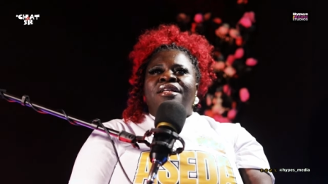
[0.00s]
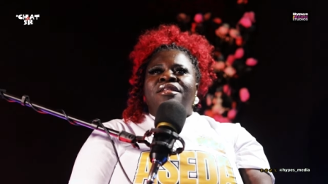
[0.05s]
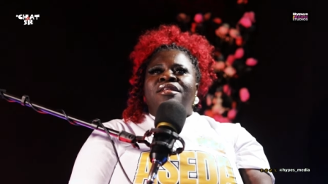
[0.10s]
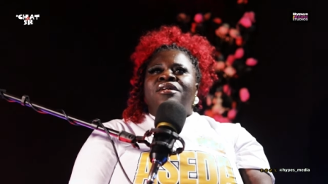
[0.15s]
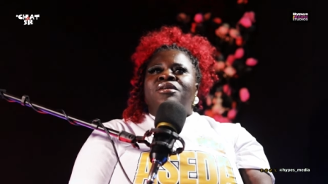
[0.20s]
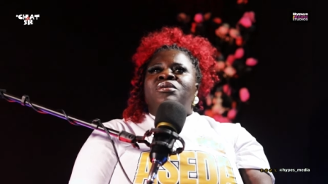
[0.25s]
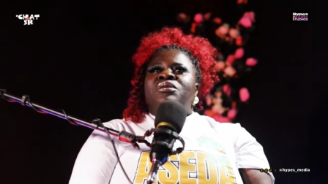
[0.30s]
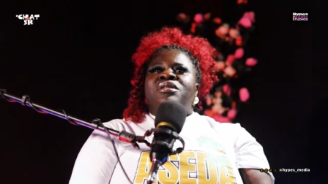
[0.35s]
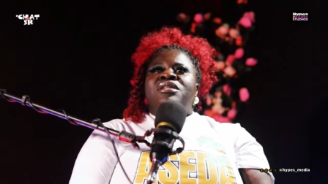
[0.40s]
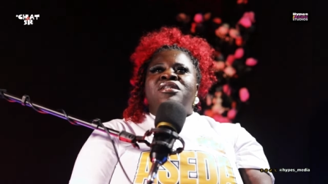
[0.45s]

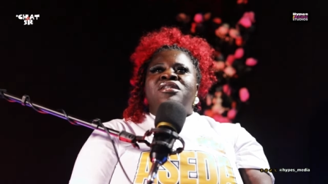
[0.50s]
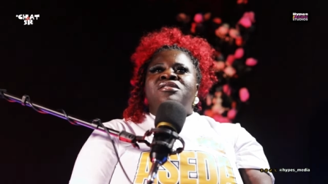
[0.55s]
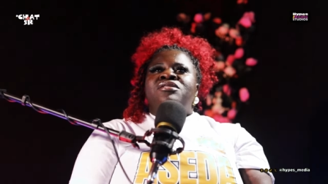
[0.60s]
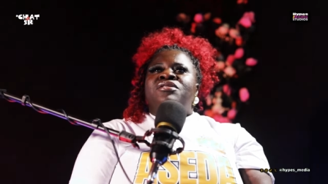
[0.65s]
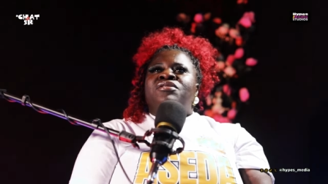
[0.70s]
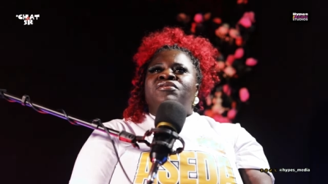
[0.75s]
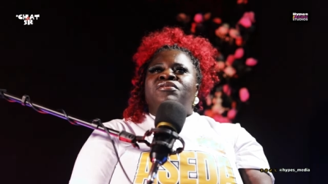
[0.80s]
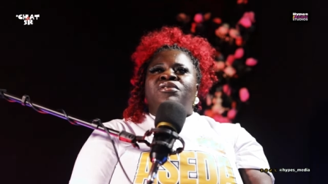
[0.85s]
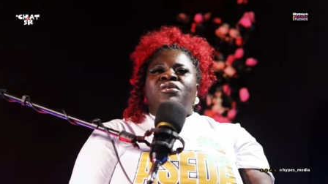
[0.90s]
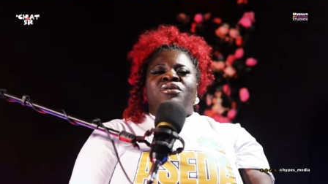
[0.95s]
the goodness
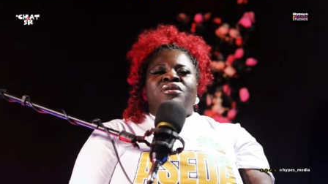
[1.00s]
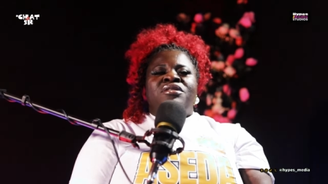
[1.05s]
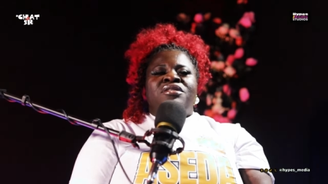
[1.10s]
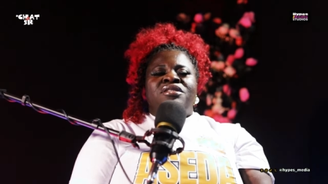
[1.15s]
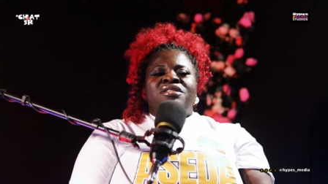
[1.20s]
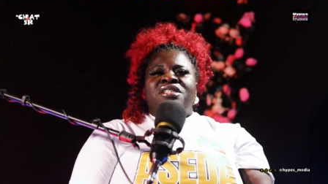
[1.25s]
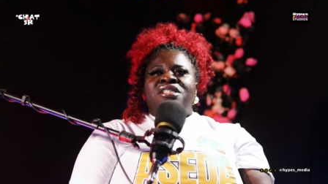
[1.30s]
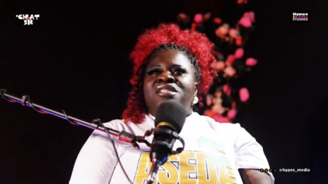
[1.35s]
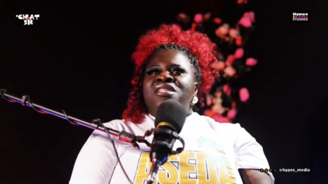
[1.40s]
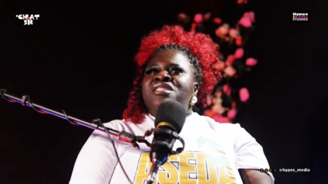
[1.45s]
of God,
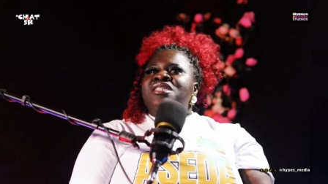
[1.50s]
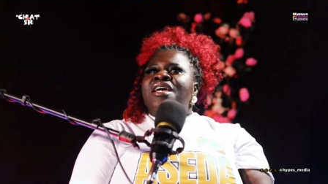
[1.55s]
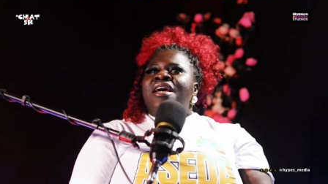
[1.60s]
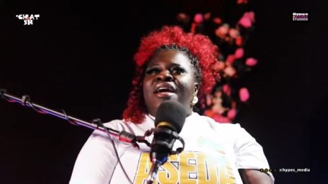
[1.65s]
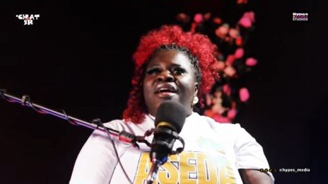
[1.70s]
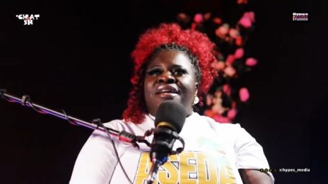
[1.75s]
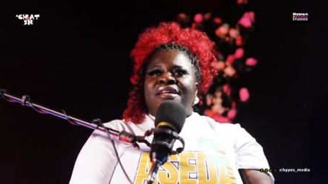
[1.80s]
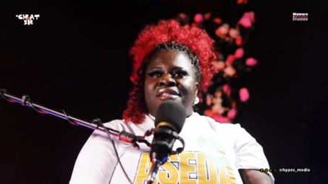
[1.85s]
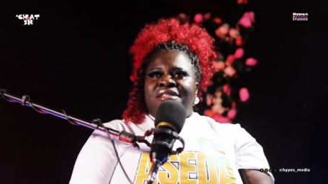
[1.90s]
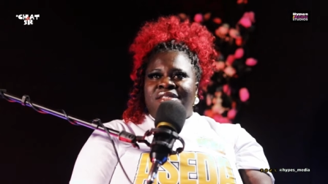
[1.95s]
just
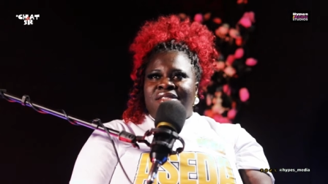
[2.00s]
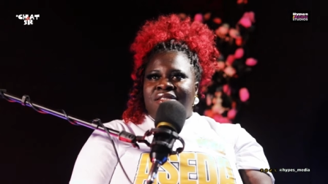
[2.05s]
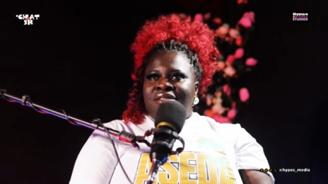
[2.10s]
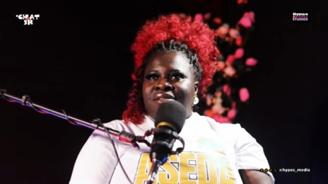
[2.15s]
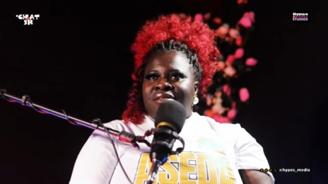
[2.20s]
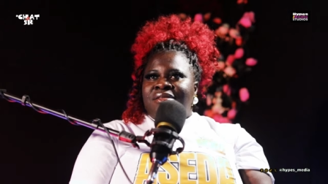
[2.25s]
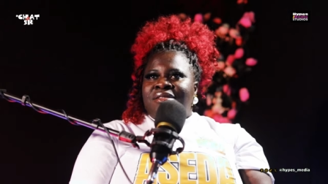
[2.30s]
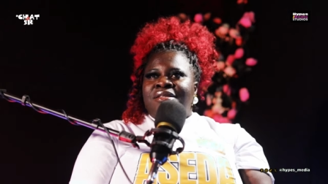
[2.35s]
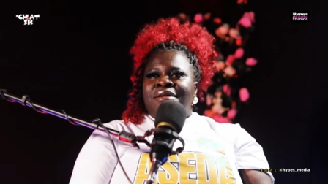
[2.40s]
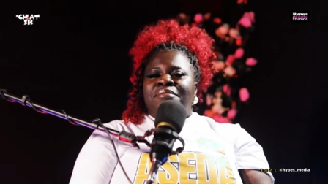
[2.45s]
share it
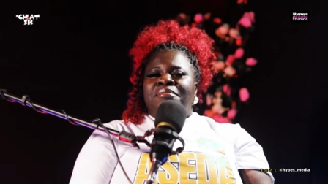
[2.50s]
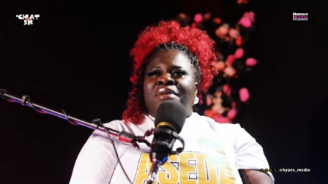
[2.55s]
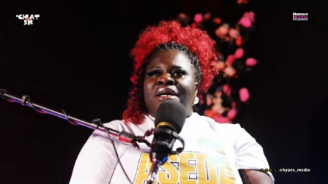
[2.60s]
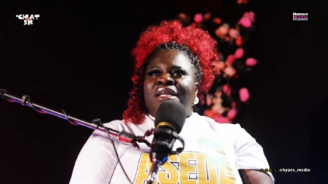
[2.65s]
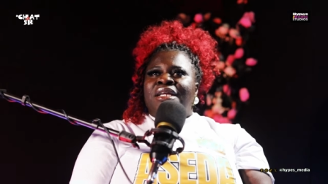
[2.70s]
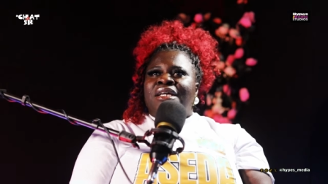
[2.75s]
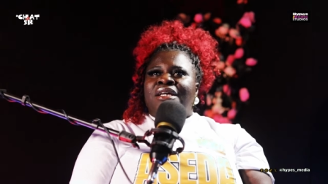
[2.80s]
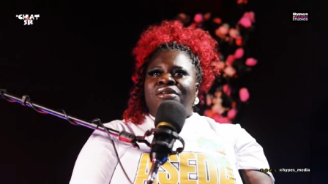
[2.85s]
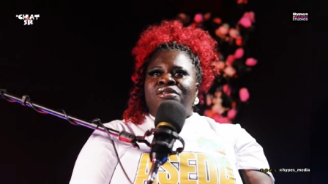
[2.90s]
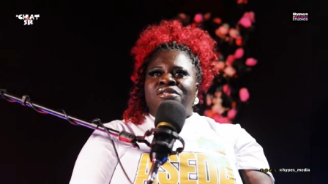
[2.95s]
to
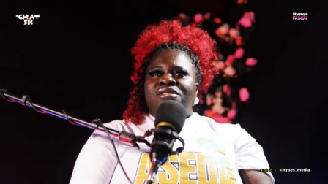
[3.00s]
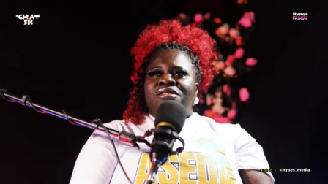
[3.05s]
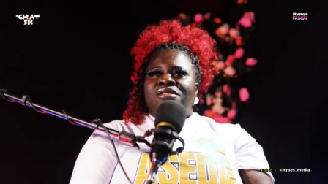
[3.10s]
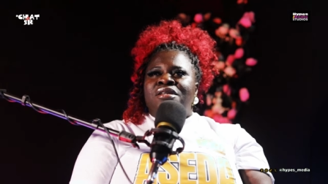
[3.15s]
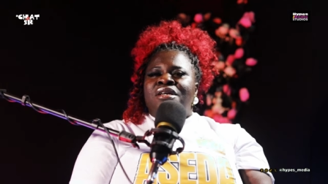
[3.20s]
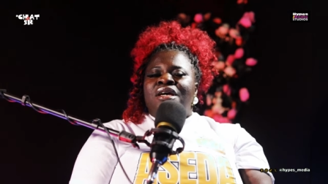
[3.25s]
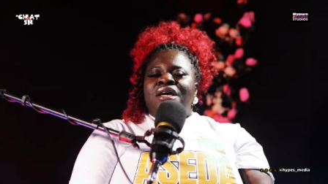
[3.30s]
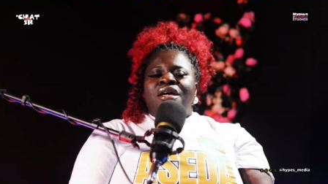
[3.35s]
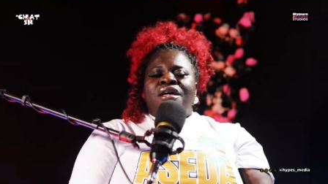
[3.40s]
somebody because